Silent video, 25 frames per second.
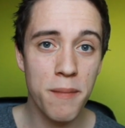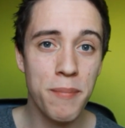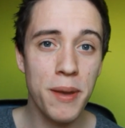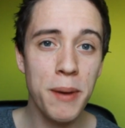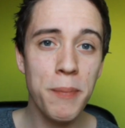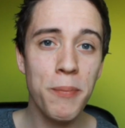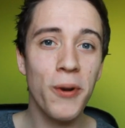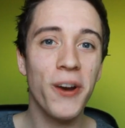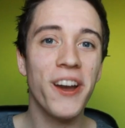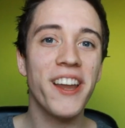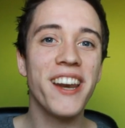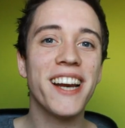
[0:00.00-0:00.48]

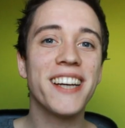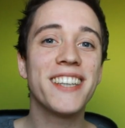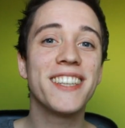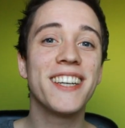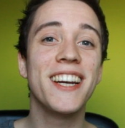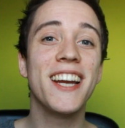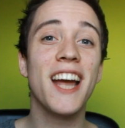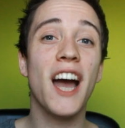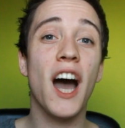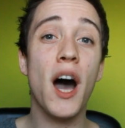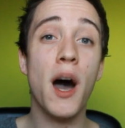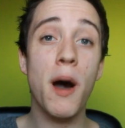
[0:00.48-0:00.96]
people can
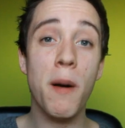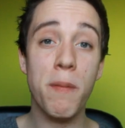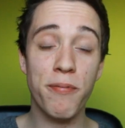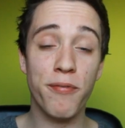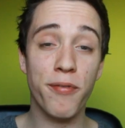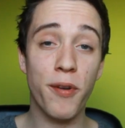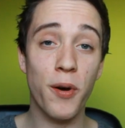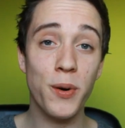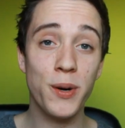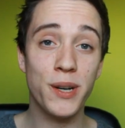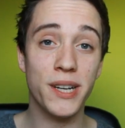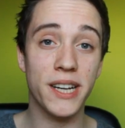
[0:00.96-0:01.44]
actually
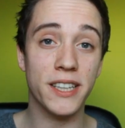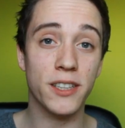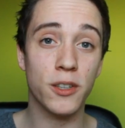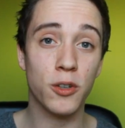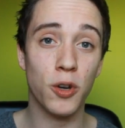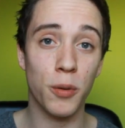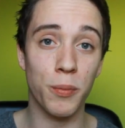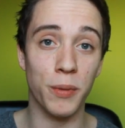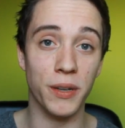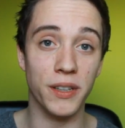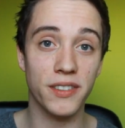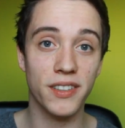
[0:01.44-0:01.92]
upvote that
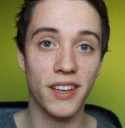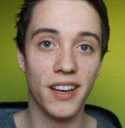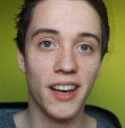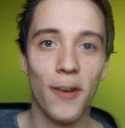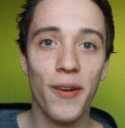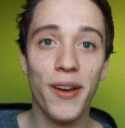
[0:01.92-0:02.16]
comment.